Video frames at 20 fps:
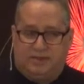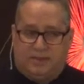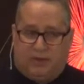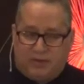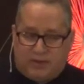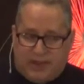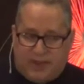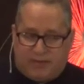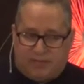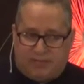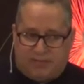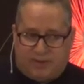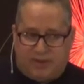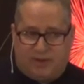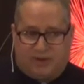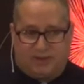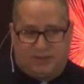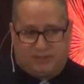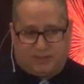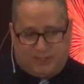Don't have
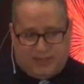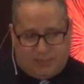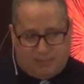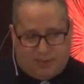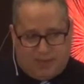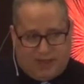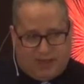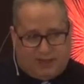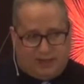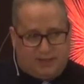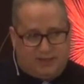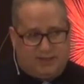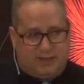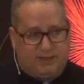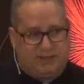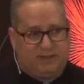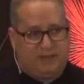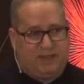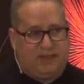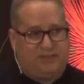fear. Step out.
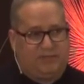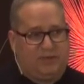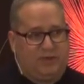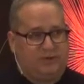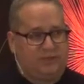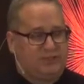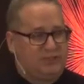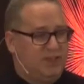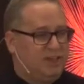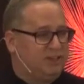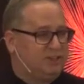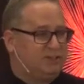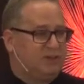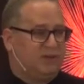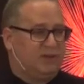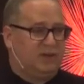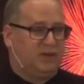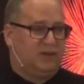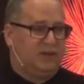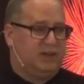If there's things
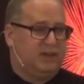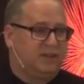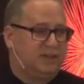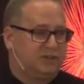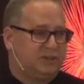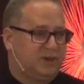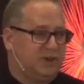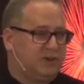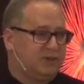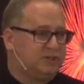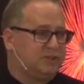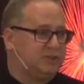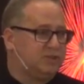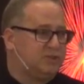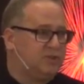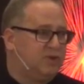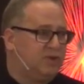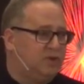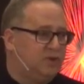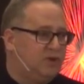going on in the
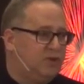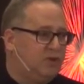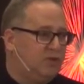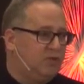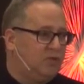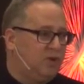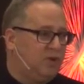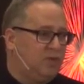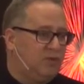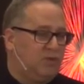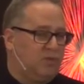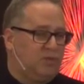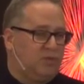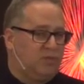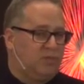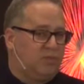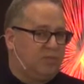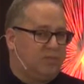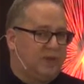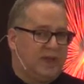church where
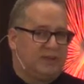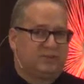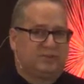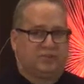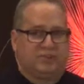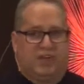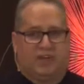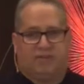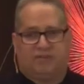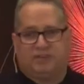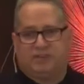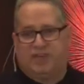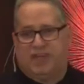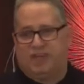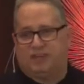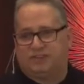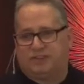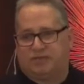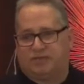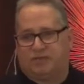Pastor Jeff is
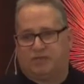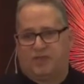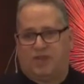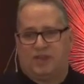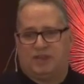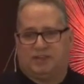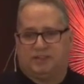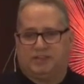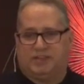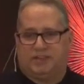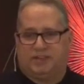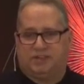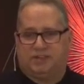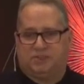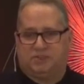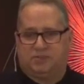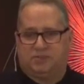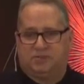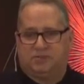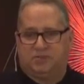asking for
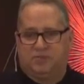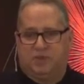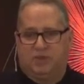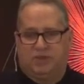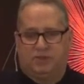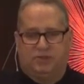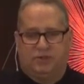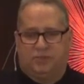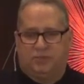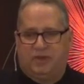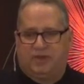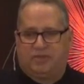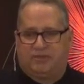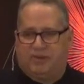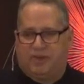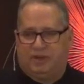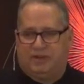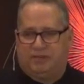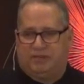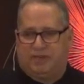volunteers, don't be
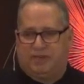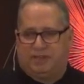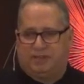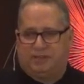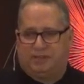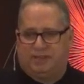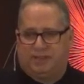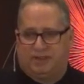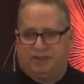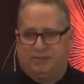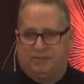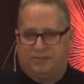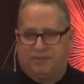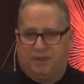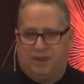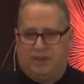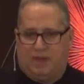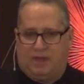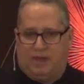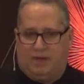afraid to volunteer.
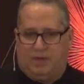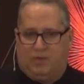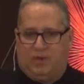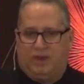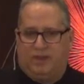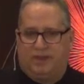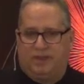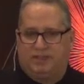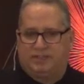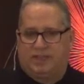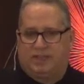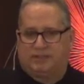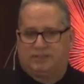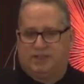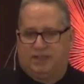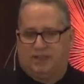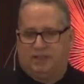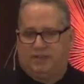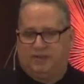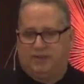One of the things I'll
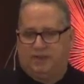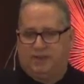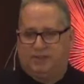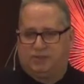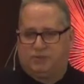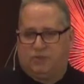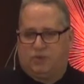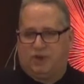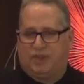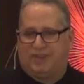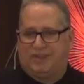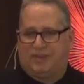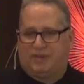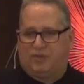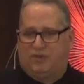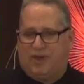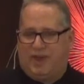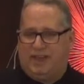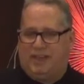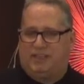tell you is one of the
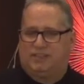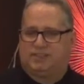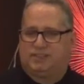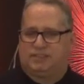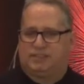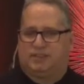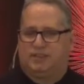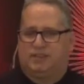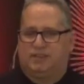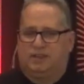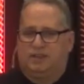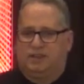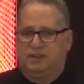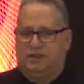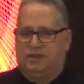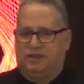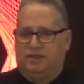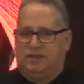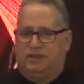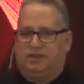greatest
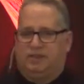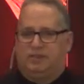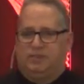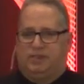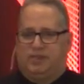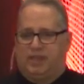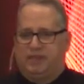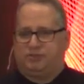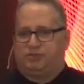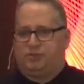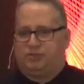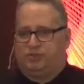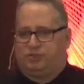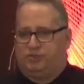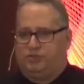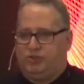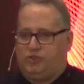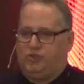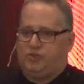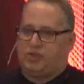
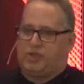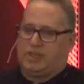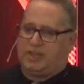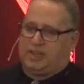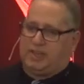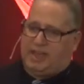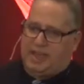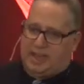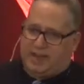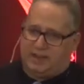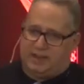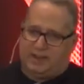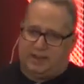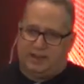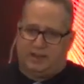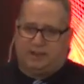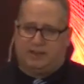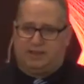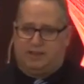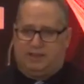pleasures you can get
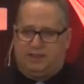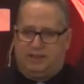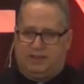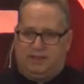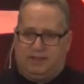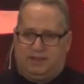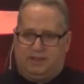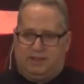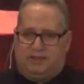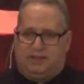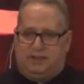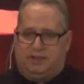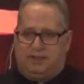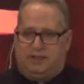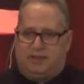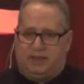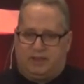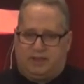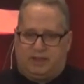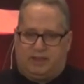
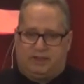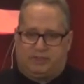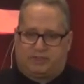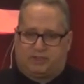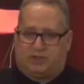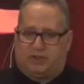is